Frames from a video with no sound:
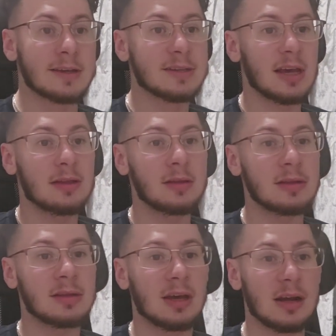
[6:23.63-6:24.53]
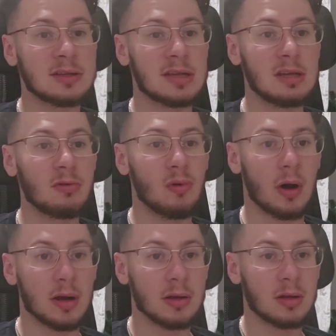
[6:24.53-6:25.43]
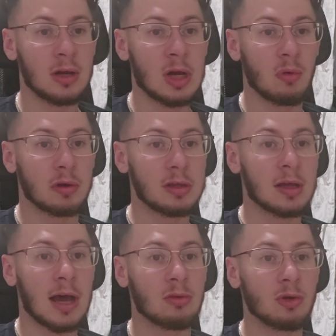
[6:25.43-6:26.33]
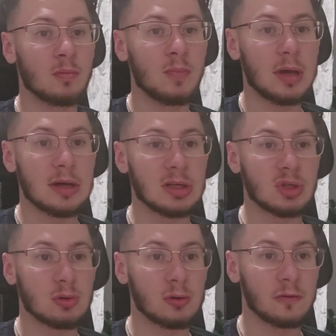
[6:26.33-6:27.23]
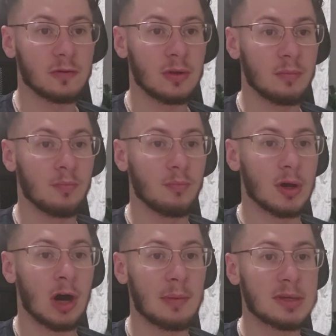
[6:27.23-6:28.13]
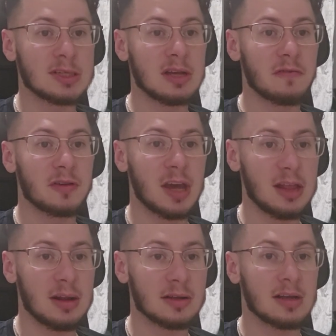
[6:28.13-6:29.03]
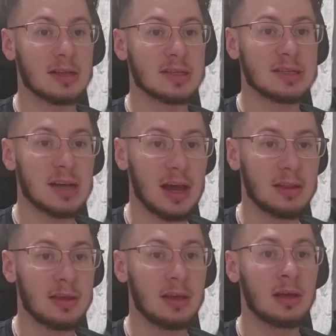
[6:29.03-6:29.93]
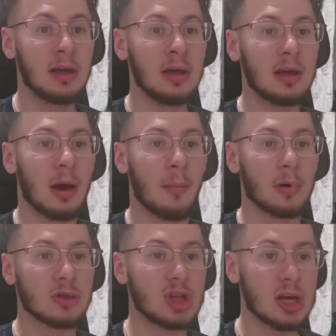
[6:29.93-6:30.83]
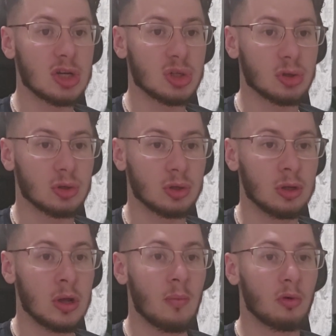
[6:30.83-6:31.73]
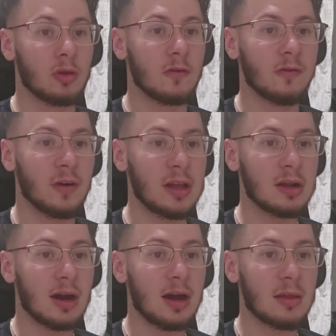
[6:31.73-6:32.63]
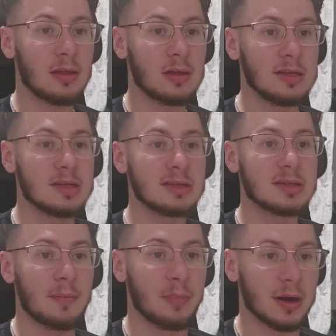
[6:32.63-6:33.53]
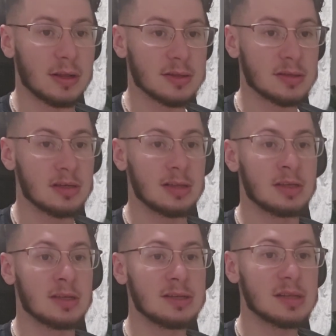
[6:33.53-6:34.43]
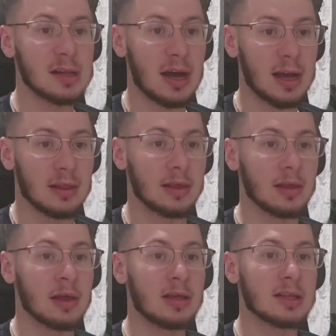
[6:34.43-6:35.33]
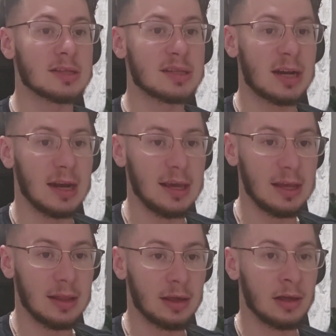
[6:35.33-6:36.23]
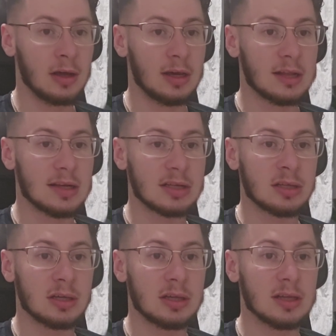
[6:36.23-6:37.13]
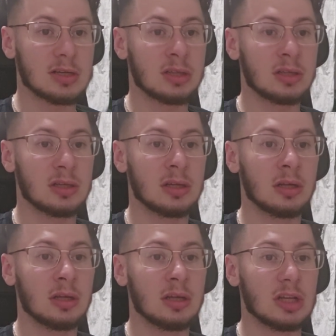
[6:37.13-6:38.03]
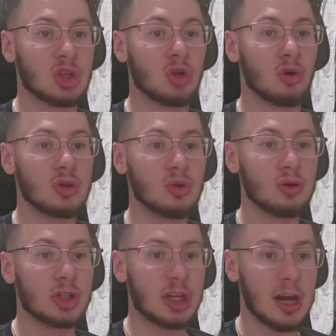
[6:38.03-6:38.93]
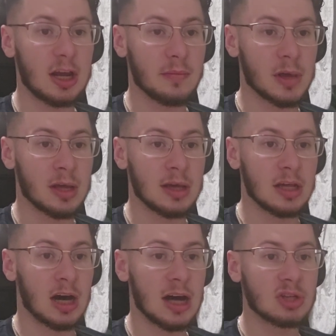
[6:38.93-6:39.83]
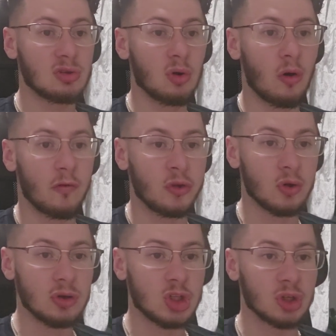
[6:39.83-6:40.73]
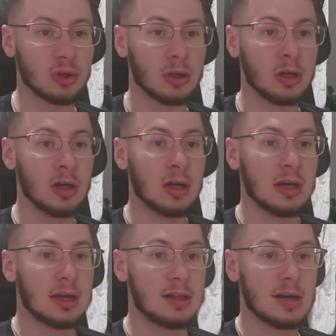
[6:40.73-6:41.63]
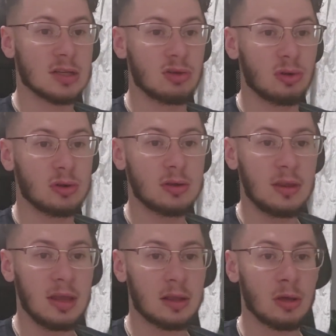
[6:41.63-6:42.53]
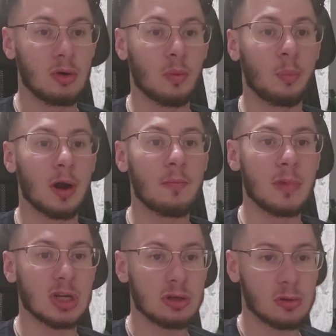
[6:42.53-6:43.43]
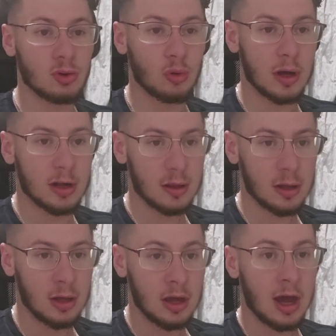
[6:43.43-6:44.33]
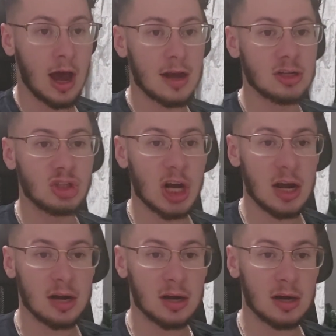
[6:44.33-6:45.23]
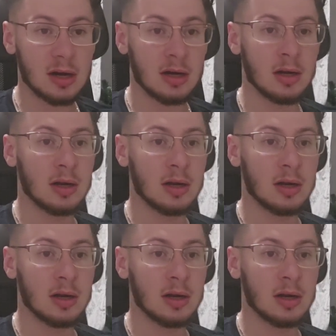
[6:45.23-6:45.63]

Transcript: He said it turns inward when it cannot be resolved, becoming self-hatred and anxiety a projection. But divine wrath isn't suppressed, it isn't hiding, it's clean, it shows no shame, it has no confusion, it does not need your permission to act. Carl Jung